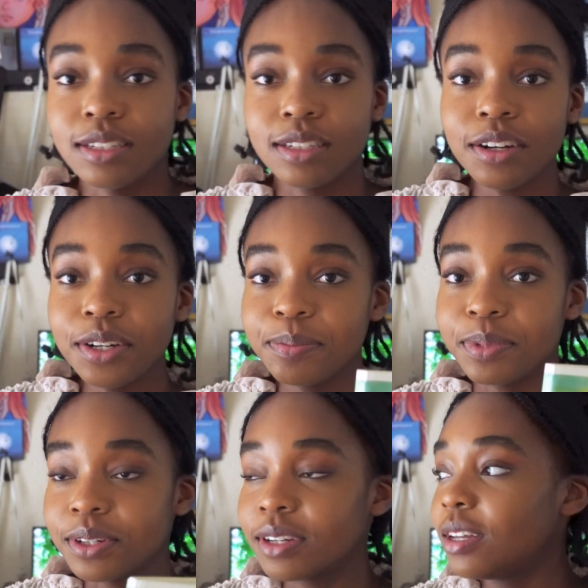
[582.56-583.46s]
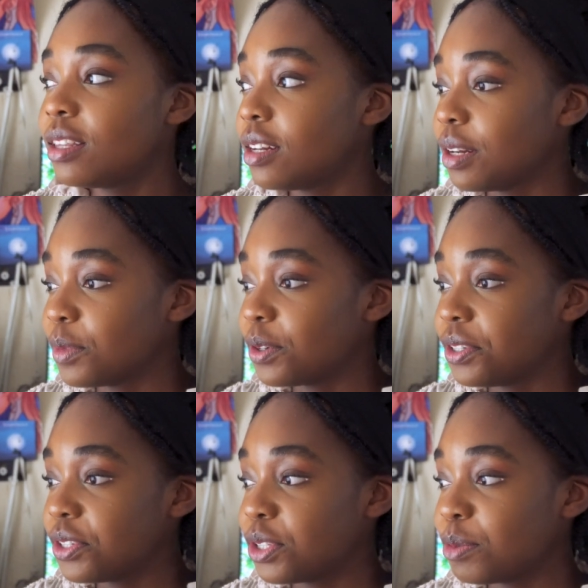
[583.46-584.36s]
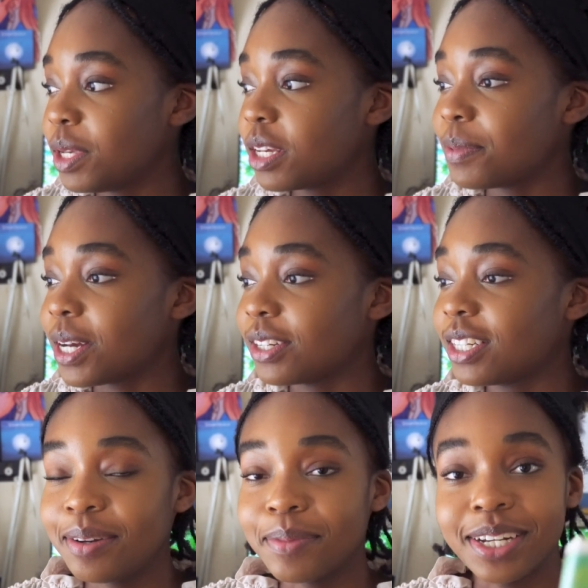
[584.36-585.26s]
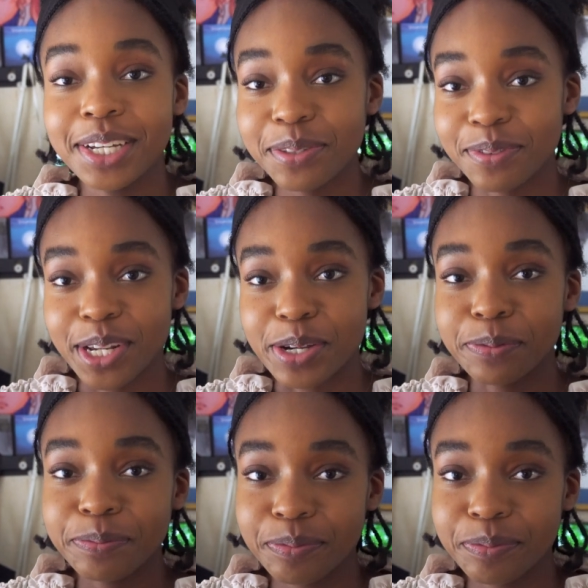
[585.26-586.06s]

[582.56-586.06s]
this current book that I'm going to speak about in my next video.